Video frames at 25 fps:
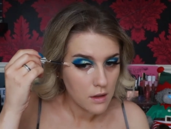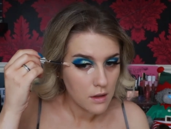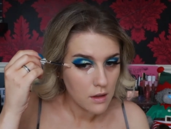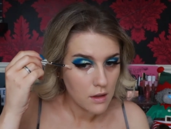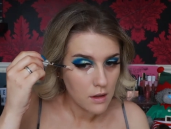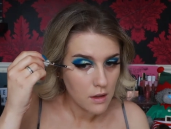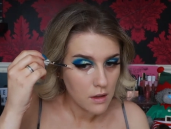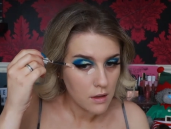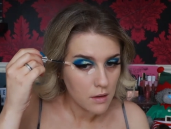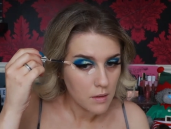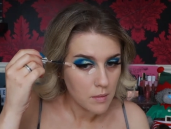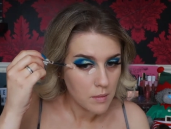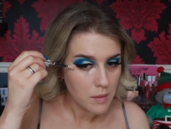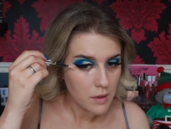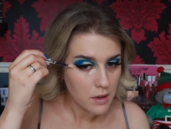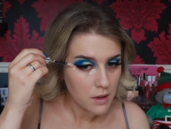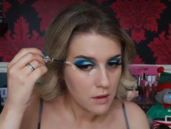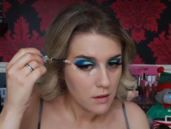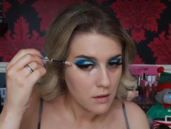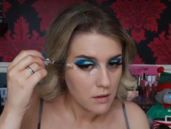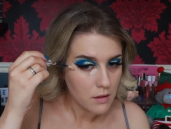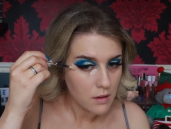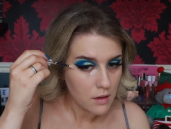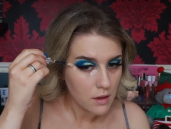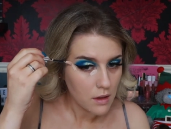a little bit
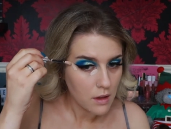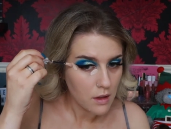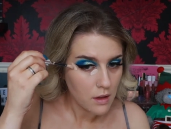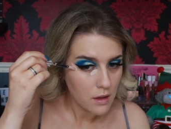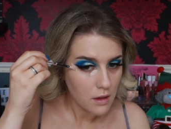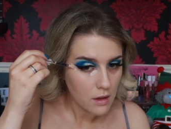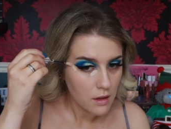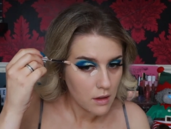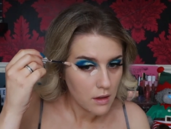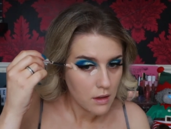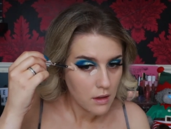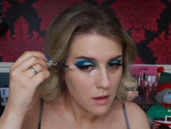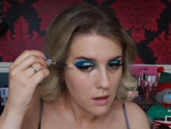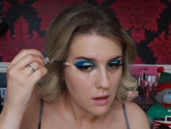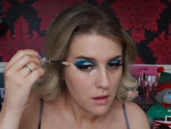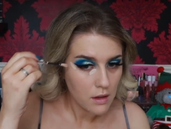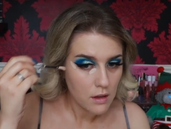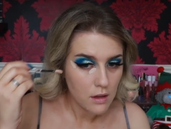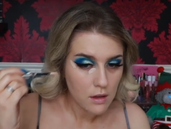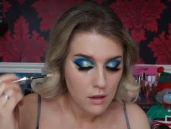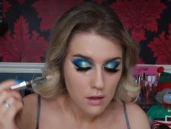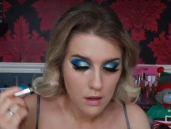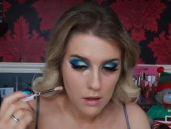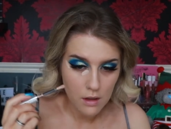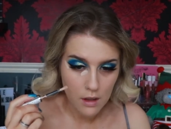on the
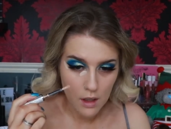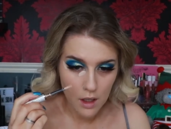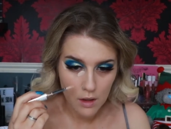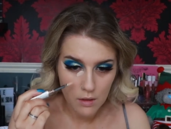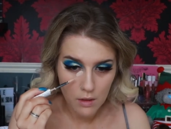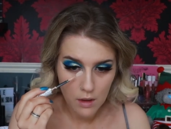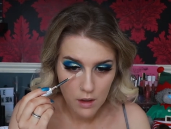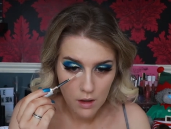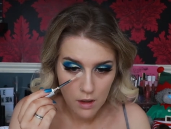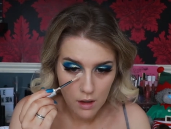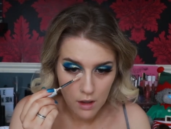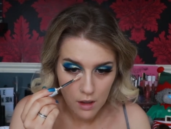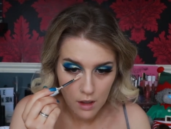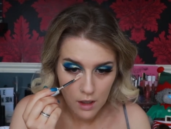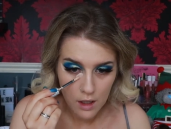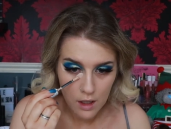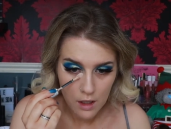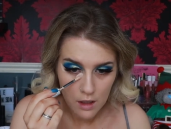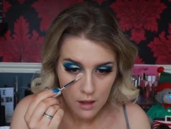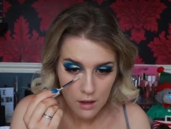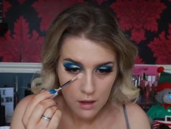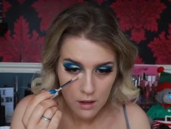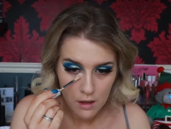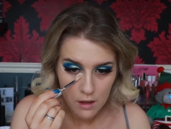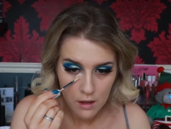outer
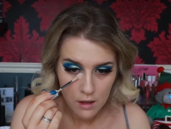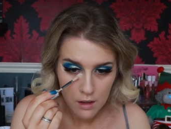eye,